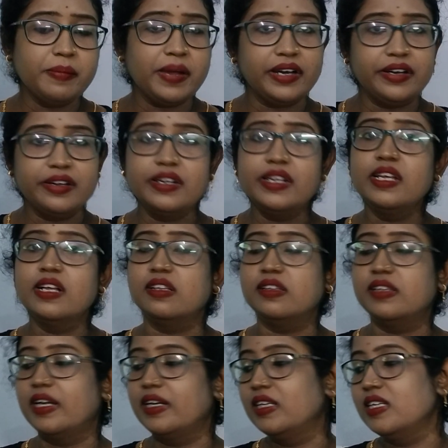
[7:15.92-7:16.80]

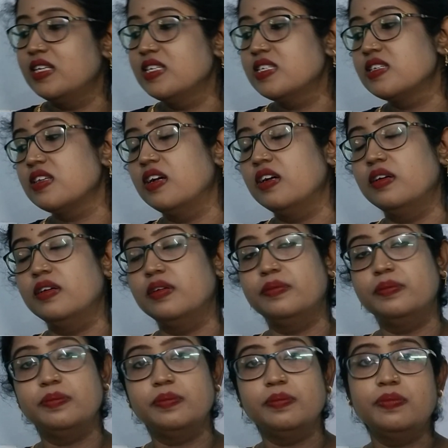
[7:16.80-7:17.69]
material, that is
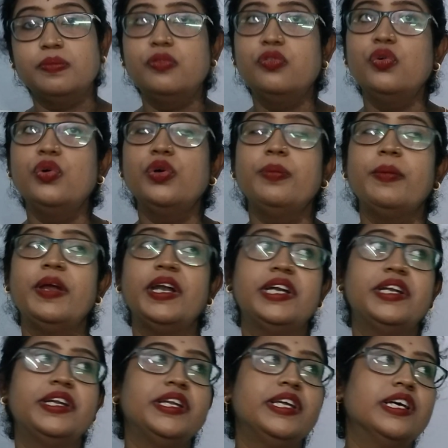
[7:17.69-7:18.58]
food
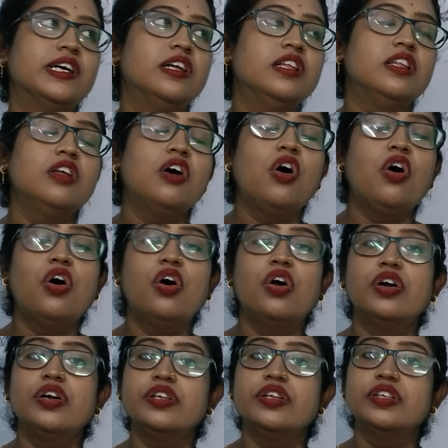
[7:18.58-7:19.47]
material
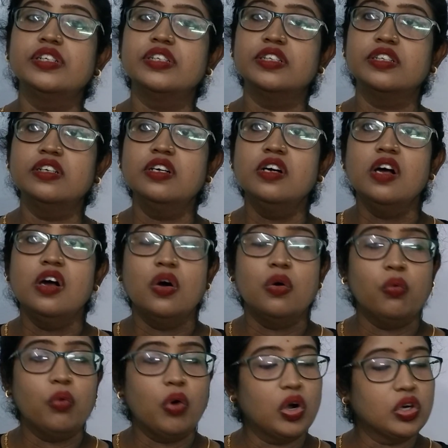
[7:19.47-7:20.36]
or the
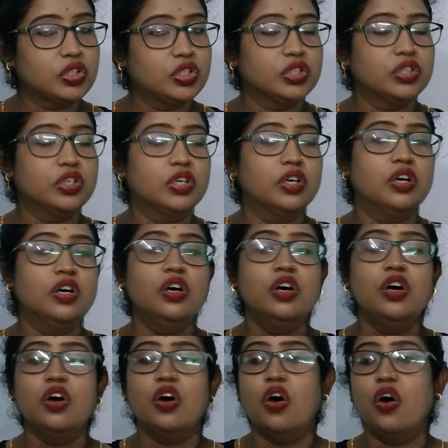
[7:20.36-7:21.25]

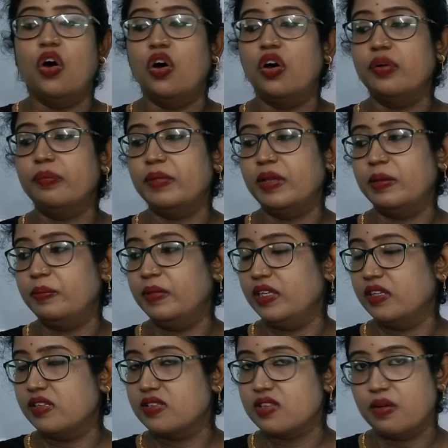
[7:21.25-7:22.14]
water or
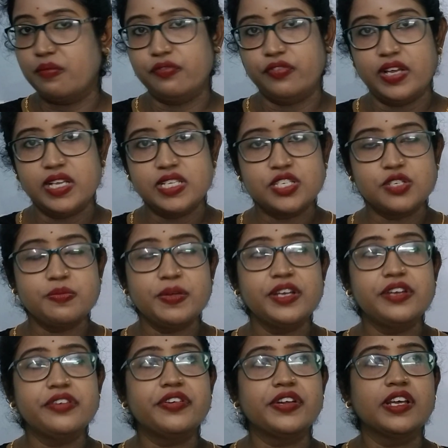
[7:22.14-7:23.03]
maybe some waste
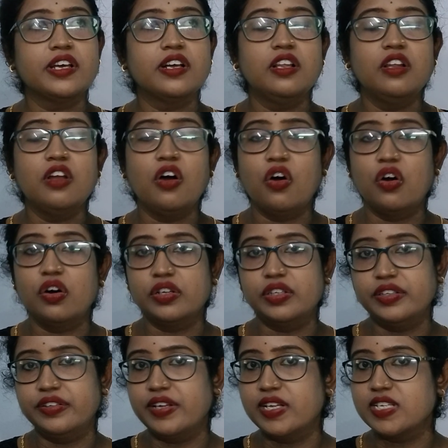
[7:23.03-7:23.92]
material
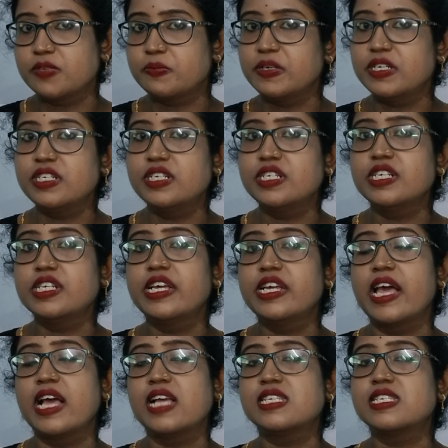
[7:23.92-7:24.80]
or the
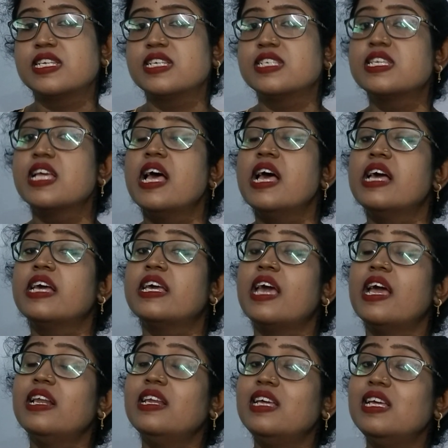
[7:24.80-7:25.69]
respiratory gases,
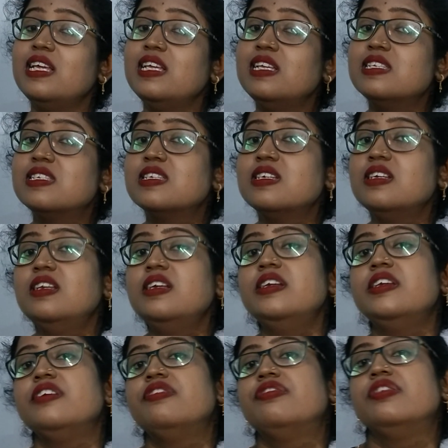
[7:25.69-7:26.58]
can
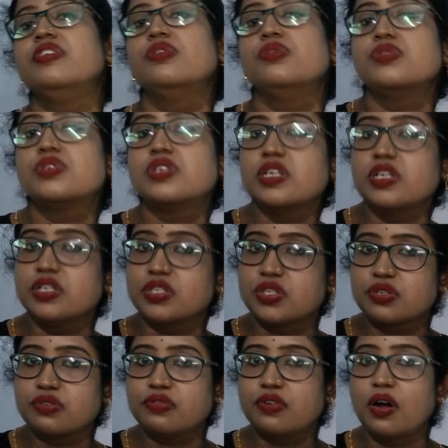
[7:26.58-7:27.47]
easily
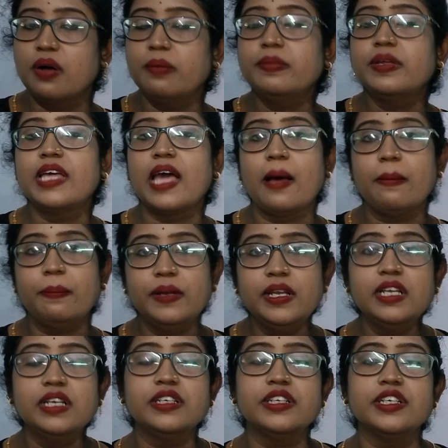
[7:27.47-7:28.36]
diffuses from
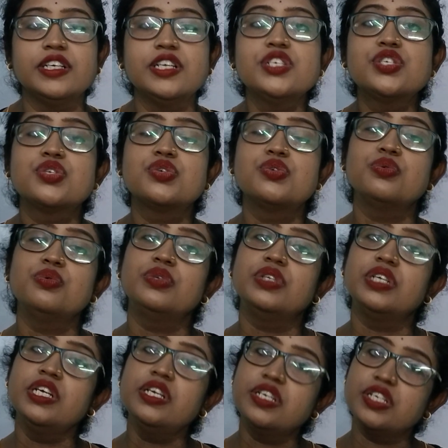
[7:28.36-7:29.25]
capillaries
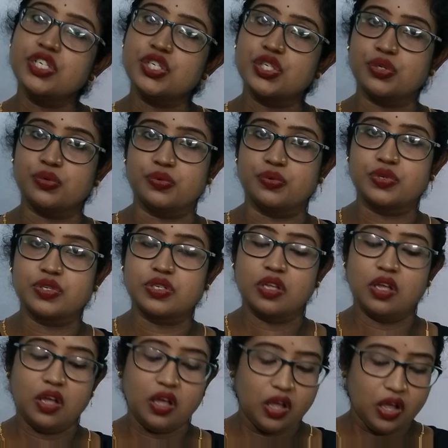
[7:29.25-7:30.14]
to the
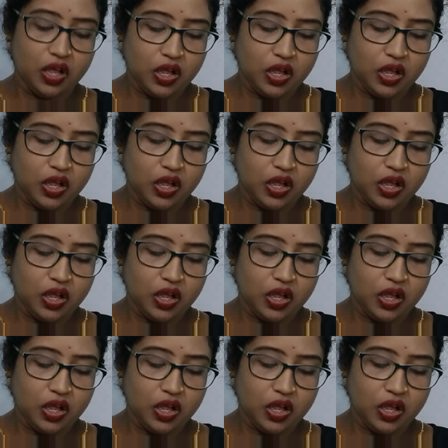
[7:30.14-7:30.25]
tissues.